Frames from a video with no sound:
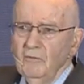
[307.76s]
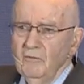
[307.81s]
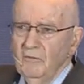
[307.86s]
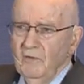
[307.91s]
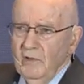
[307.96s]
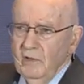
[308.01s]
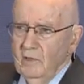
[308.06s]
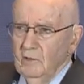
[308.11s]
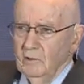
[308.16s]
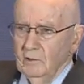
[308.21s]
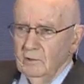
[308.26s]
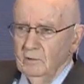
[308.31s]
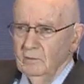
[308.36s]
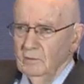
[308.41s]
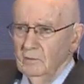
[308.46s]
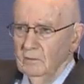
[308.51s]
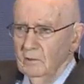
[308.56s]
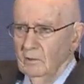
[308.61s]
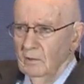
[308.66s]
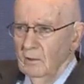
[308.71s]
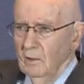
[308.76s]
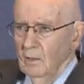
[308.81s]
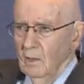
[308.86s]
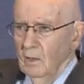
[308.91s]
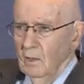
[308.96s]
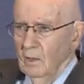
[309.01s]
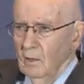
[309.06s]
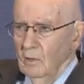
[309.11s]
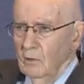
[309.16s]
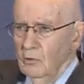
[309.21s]
field.
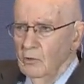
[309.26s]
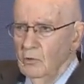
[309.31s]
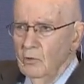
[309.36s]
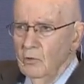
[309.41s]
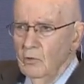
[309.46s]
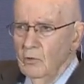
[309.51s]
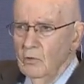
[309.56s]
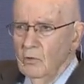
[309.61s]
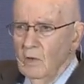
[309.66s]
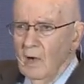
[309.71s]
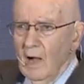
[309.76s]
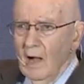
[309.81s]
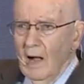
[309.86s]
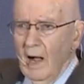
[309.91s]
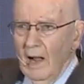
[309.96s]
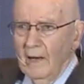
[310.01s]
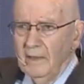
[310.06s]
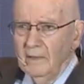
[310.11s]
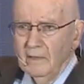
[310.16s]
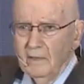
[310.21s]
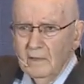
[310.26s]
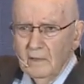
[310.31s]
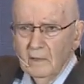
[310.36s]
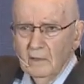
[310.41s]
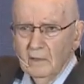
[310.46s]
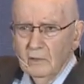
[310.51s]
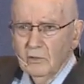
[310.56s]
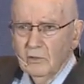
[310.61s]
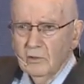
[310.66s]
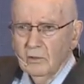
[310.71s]
New
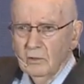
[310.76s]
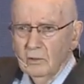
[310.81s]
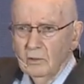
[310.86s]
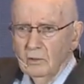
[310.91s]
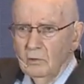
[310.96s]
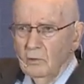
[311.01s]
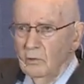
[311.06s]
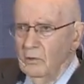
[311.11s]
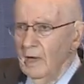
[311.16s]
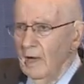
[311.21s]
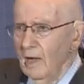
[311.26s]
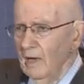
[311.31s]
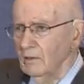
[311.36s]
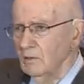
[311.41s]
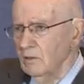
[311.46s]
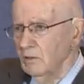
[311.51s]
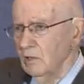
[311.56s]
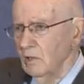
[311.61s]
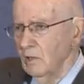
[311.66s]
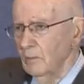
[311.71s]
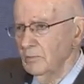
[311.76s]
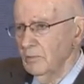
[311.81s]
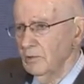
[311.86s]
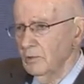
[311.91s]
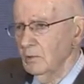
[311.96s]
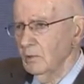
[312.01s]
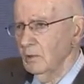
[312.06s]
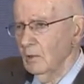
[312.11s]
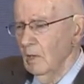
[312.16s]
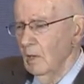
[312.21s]
ideas, new
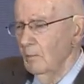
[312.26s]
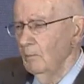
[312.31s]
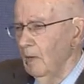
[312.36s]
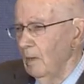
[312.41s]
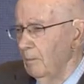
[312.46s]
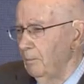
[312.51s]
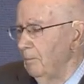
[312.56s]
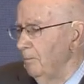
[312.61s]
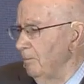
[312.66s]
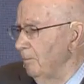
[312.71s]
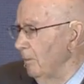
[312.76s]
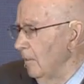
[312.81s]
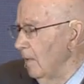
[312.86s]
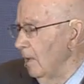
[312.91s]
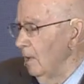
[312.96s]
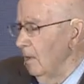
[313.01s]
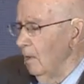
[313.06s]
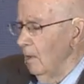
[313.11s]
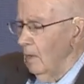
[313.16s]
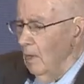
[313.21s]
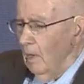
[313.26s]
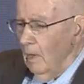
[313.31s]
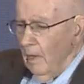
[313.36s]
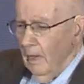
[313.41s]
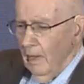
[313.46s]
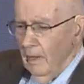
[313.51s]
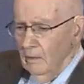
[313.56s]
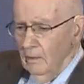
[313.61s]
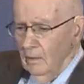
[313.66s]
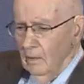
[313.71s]
concepts come up,
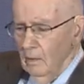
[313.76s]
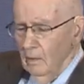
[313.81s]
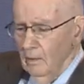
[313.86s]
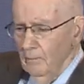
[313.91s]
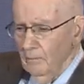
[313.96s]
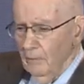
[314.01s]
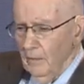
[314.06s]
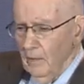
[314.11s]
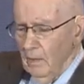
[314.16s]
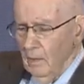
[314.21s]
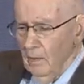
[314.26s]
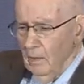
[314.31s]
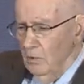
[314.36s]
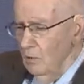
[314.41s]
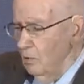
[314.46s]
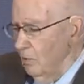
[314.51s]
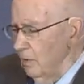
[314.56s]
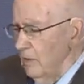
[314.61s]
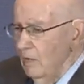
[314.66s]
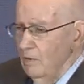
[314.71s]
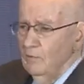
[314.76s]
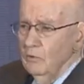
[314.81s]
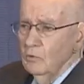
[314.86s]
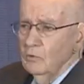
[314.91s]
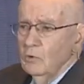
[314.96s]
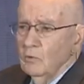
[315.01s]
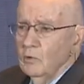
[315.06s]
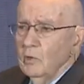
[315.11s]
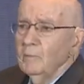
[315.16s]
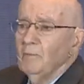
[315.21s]
and you can
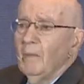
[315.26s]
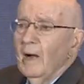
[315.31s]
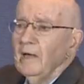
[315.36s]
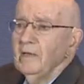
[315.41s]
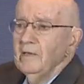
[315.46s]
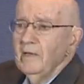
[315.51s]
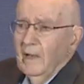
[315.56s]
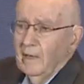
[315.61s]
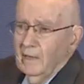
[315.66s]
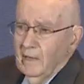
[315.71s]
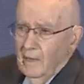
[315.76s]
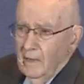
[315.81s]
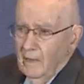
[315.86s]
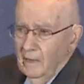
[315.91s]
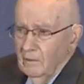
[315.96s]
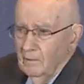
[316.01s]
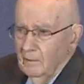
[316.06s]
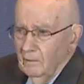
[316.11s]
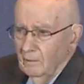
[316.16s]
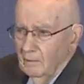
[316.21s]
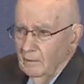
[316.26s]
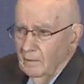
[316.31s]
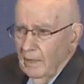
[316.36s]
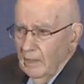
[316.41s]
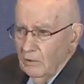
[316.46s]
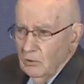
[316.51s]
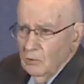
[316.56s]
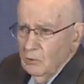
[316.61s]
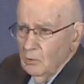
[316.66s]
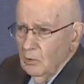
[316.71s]
even do it by decade.
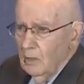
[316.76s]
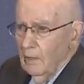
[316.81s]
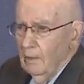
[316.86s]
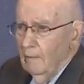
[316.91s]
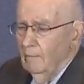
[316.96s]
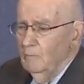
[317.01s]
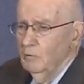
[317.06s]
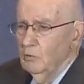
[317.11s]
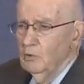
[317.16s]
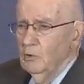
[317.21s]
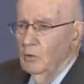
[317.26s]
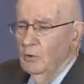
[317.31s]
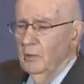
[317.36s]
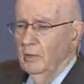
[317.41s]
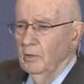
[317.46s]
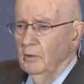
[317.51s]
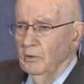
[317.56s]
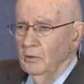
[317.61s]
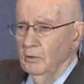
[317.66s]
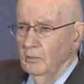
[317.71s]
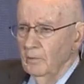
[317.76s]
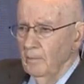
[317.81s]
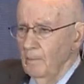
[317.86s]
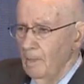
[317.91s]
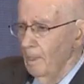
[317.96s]
That's what I'm showing you,